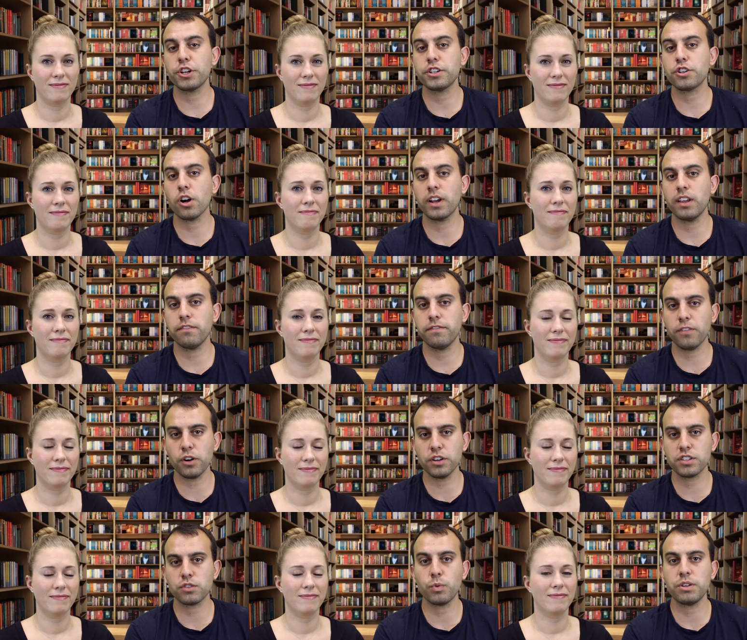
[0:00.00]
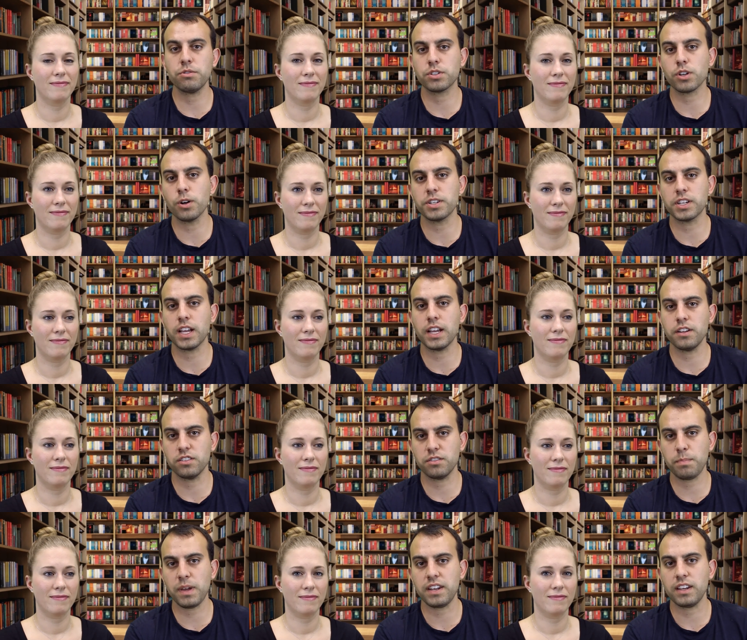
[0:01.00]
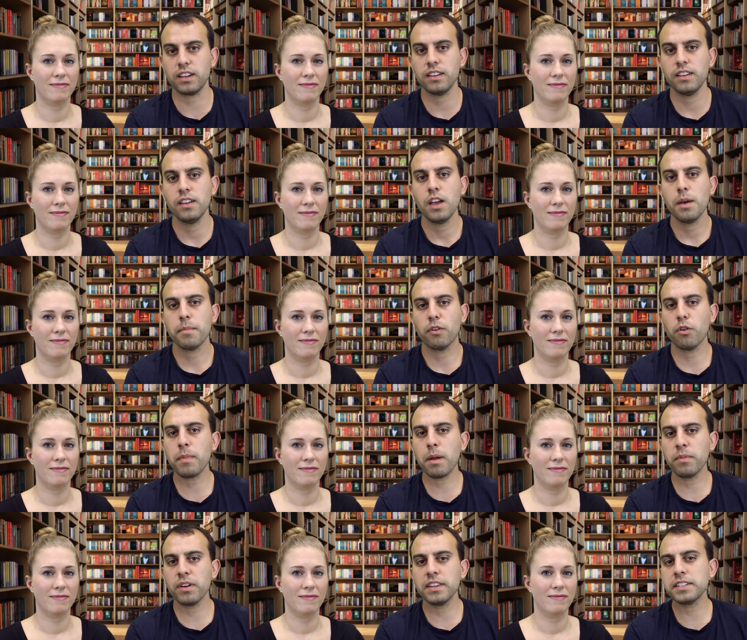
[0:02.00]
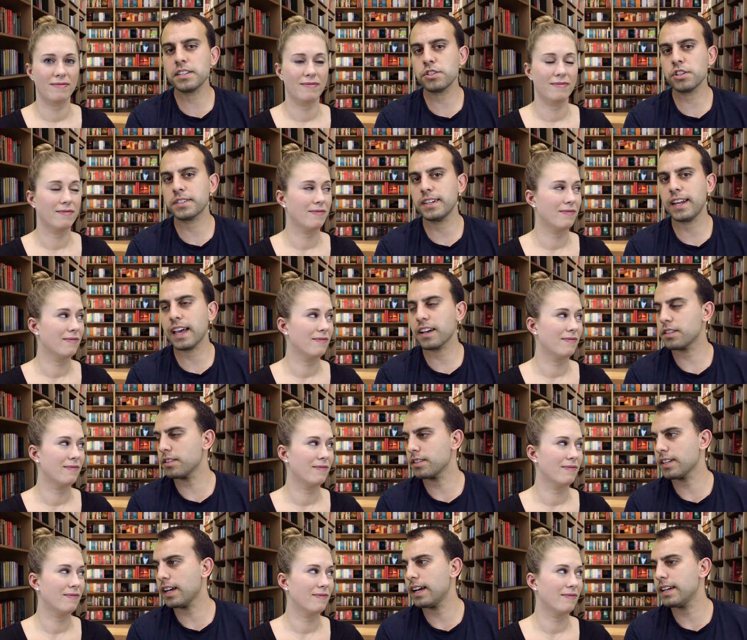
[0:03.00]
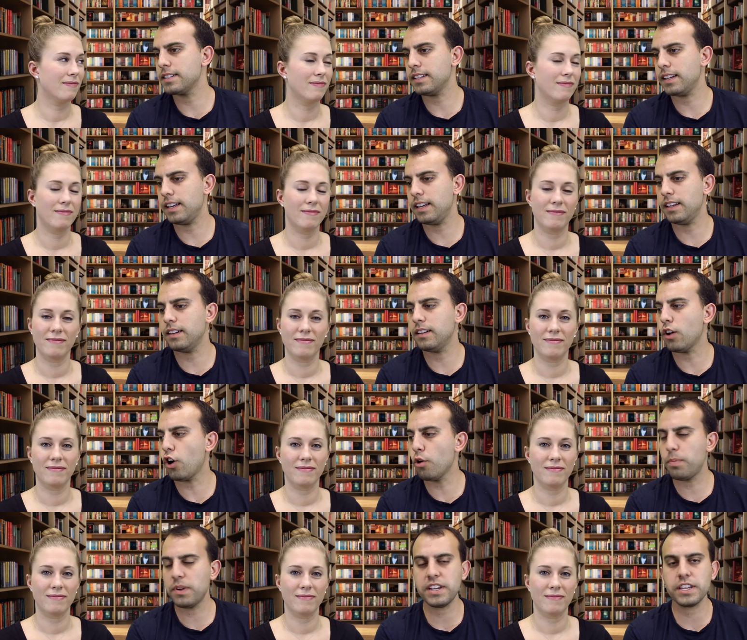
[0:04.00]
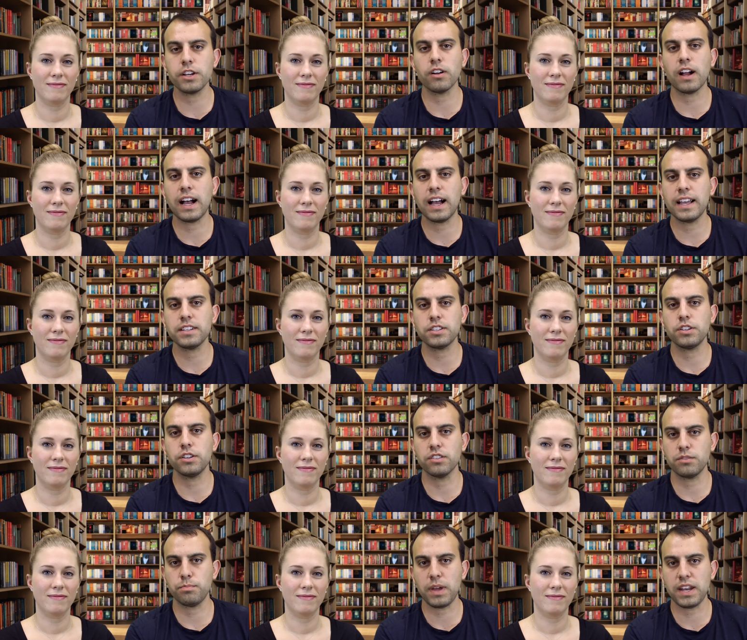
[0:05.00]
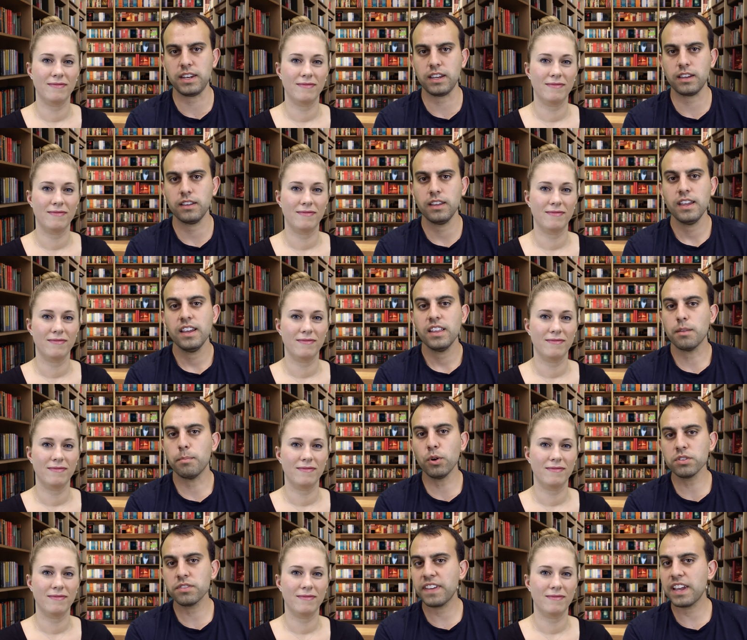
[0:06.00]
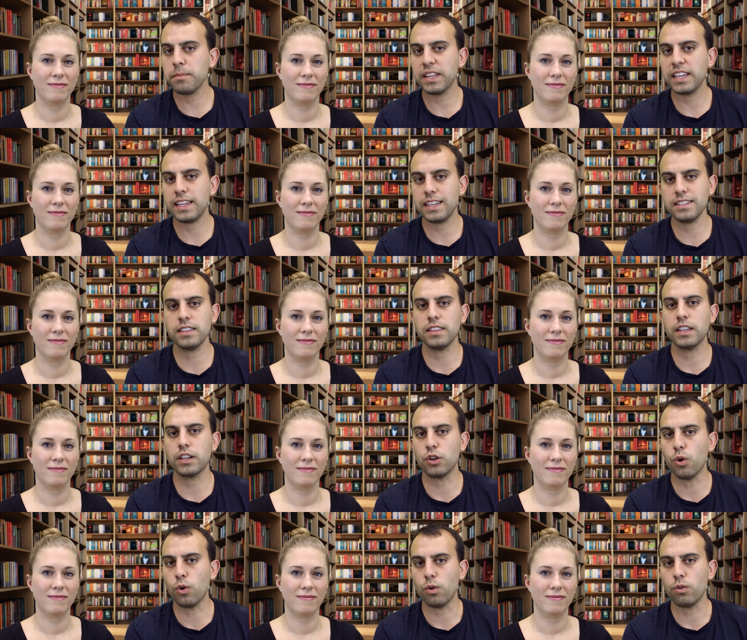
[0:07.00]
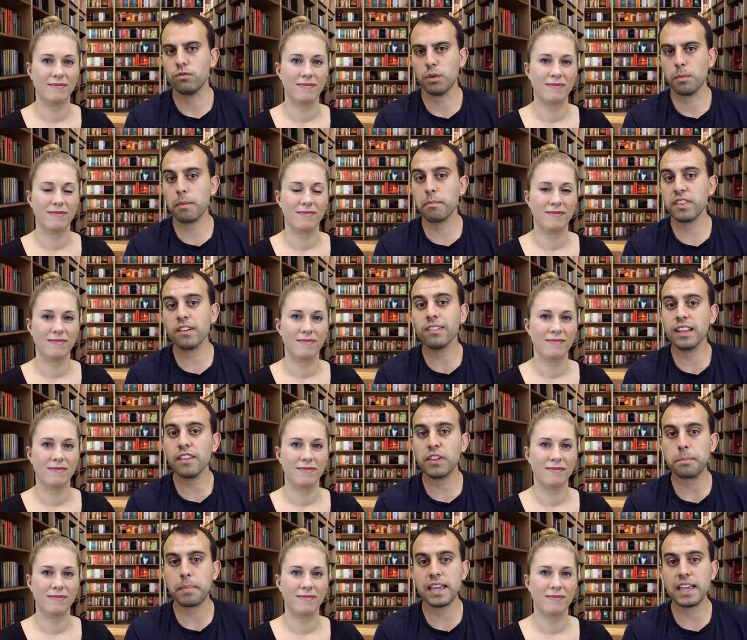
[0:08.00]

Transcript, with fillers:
Speaker 1: gonna target first when you start to cut your spending. But remember, this is just an exercise in opening your eyes to your spending. The Bowles family isn't the goal. Remember, they're living